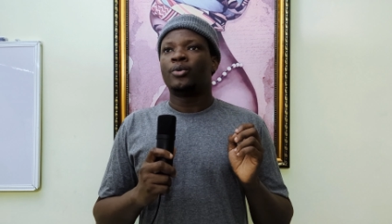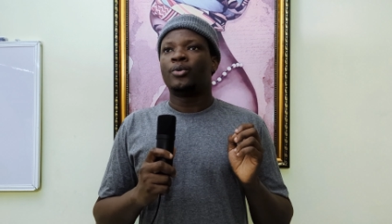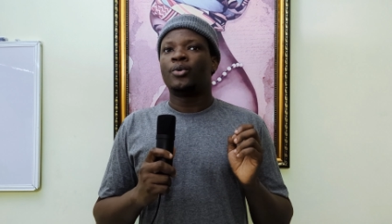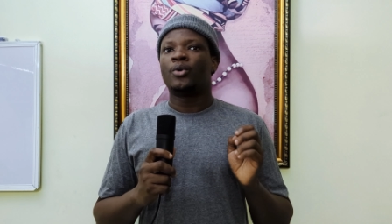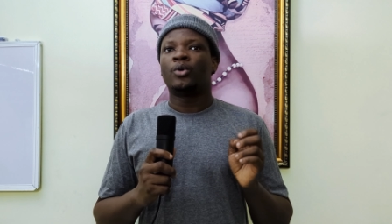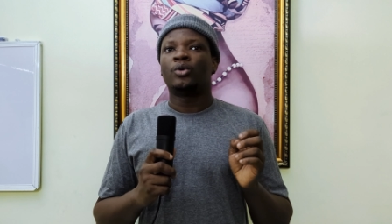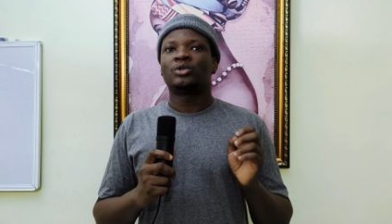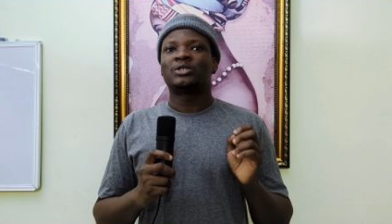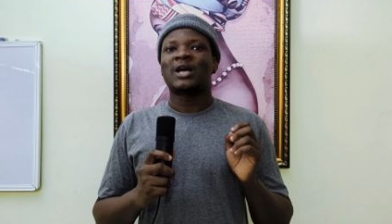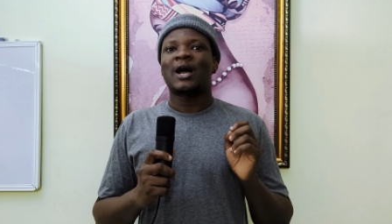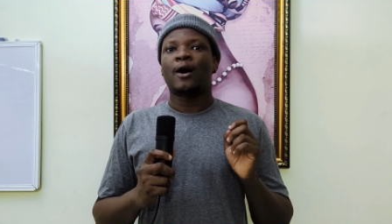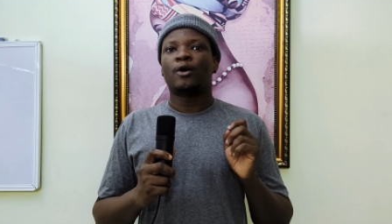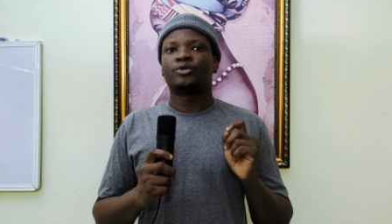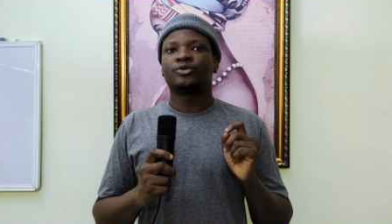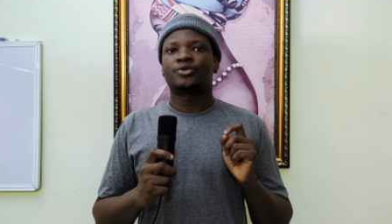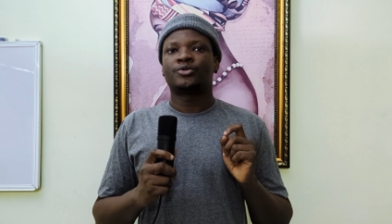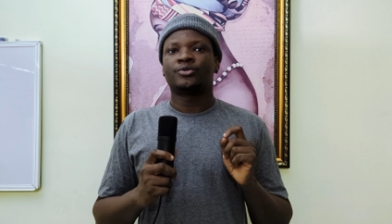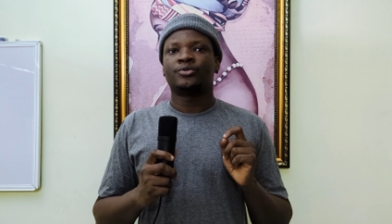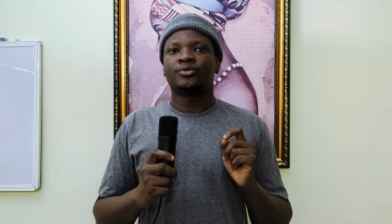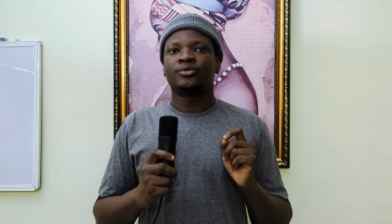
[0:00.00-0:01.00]
knows
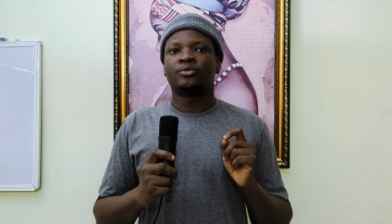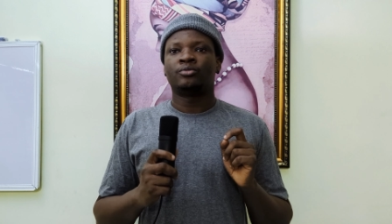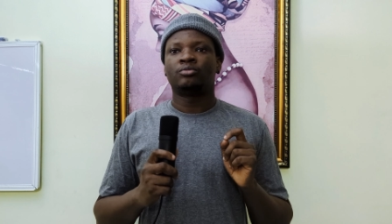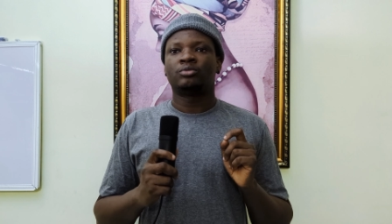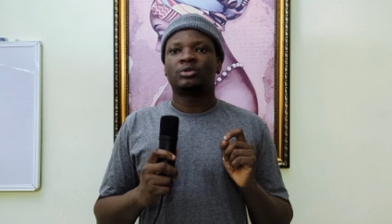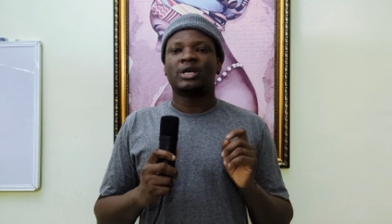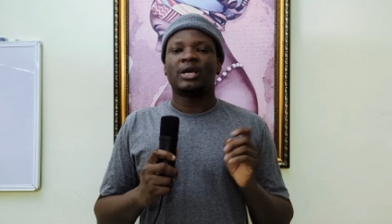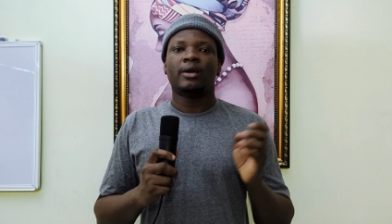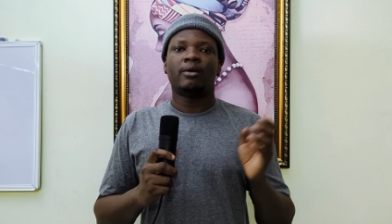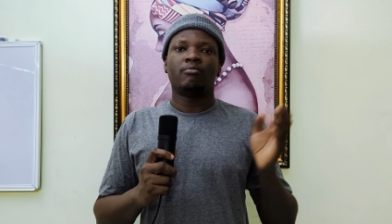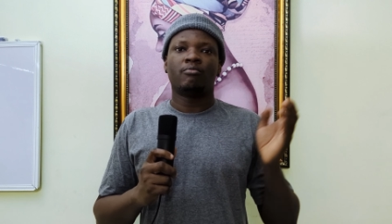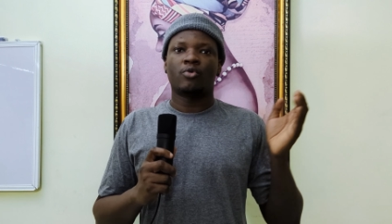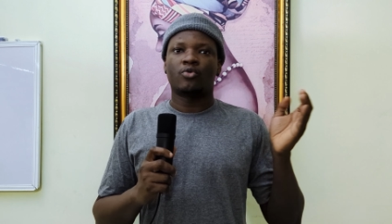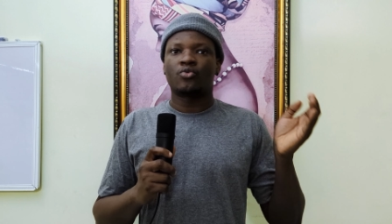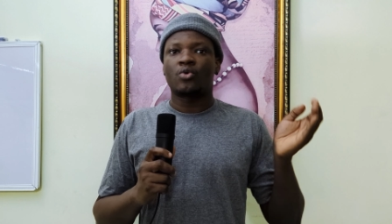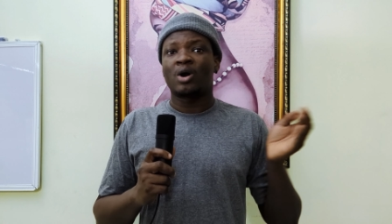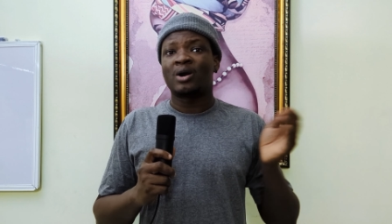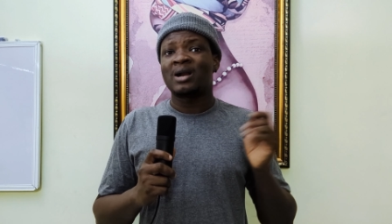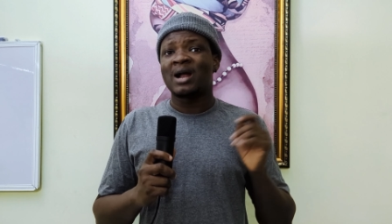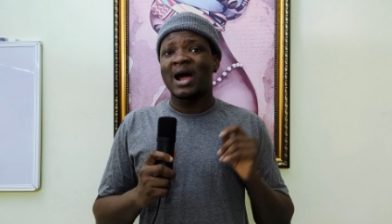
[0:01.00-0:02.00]
how to, say,
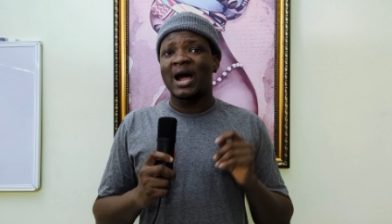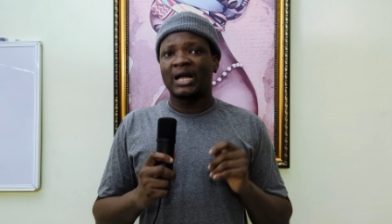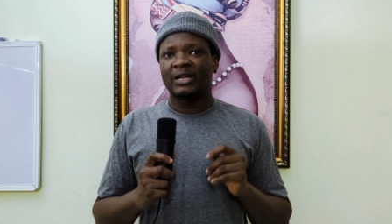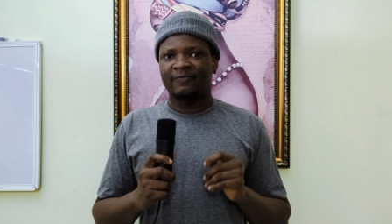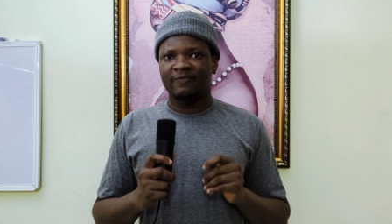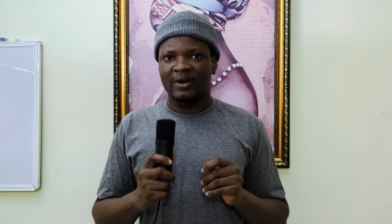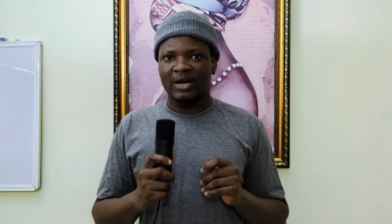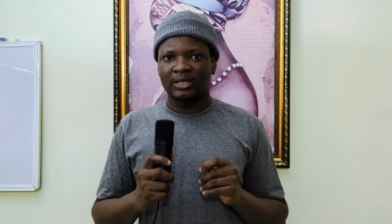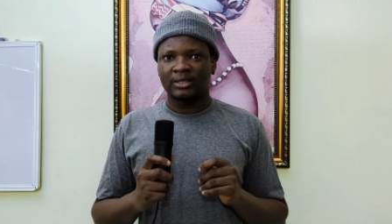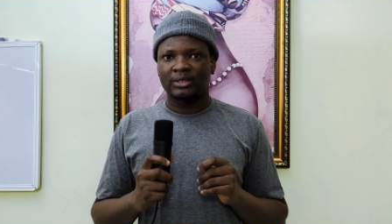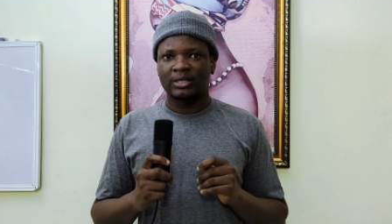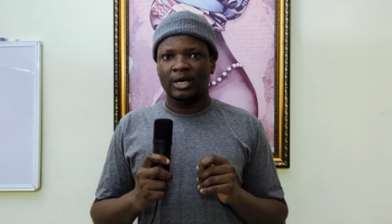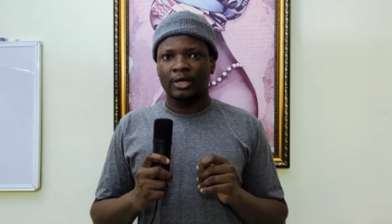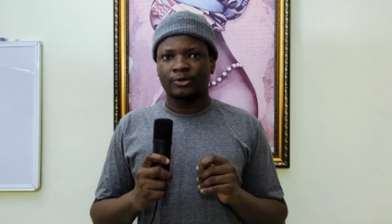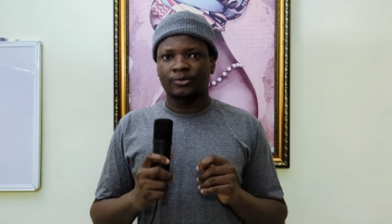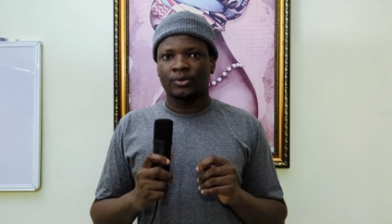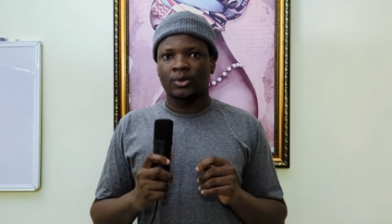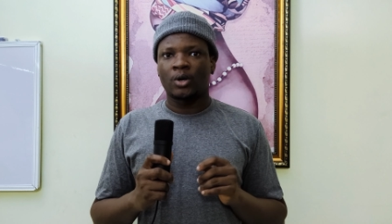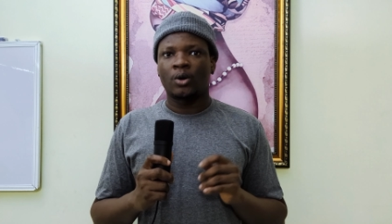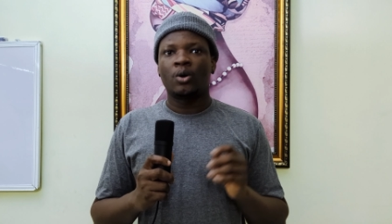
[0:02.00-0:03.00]
run adverts
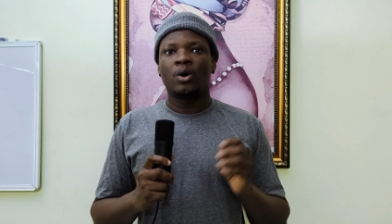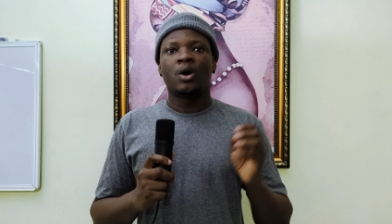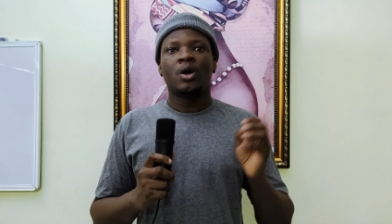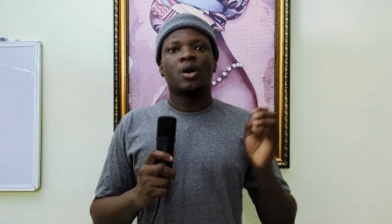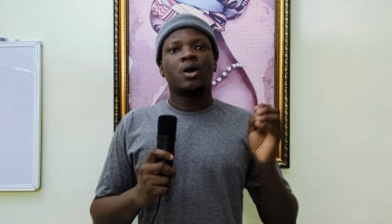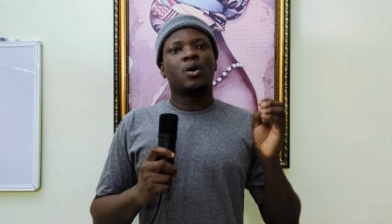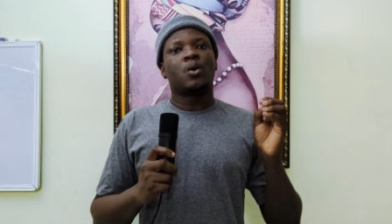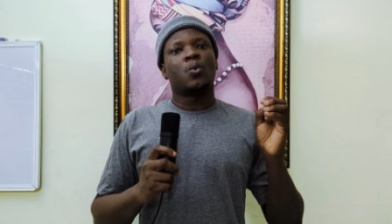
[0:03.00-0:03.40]
as well,